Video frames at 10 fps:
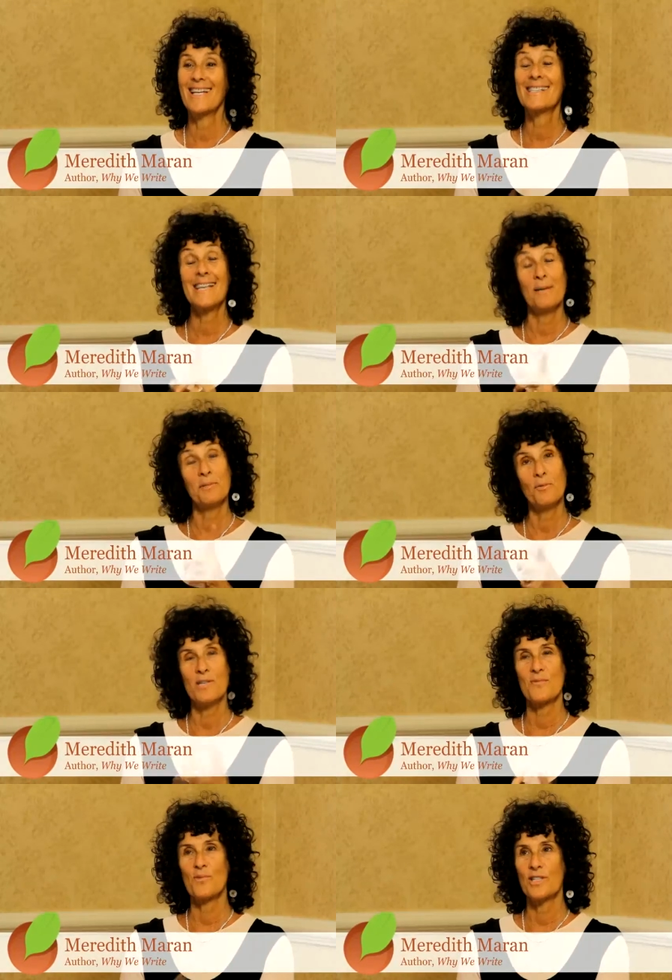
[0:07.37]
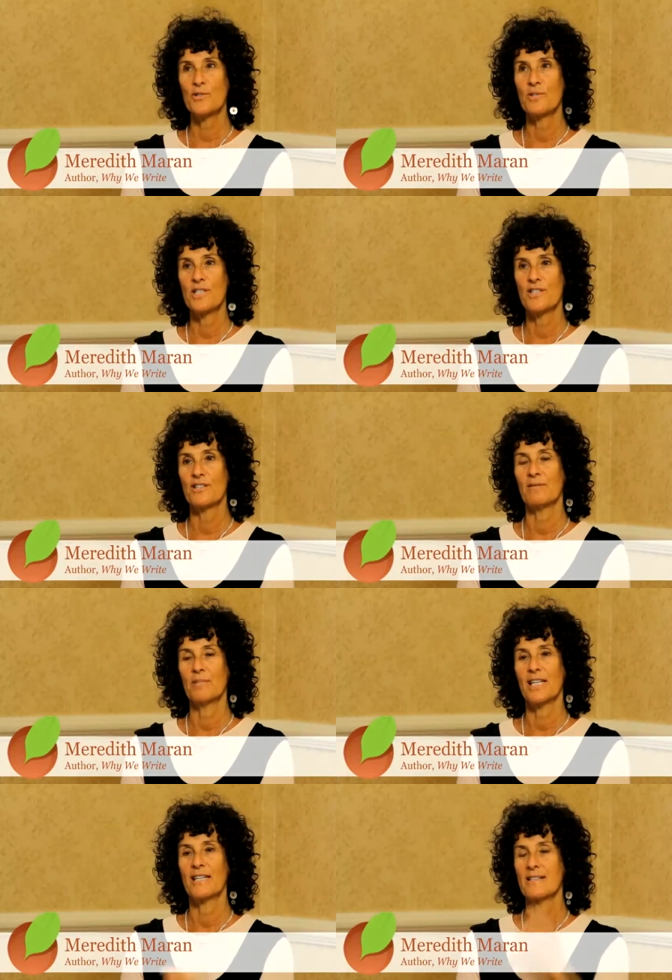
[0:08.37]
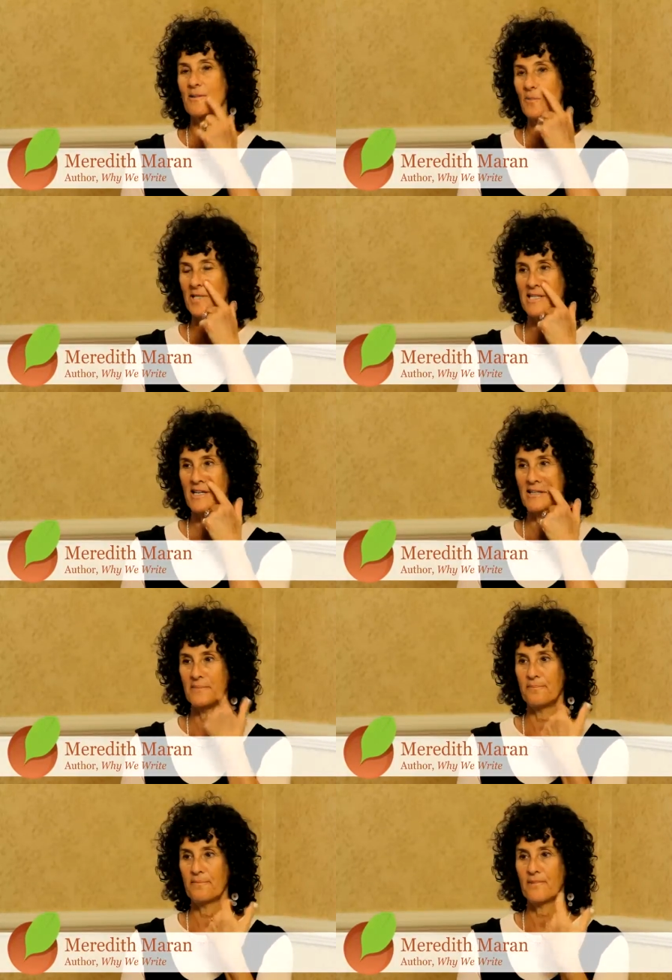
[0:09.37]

except it wasn't really traditional because it was a,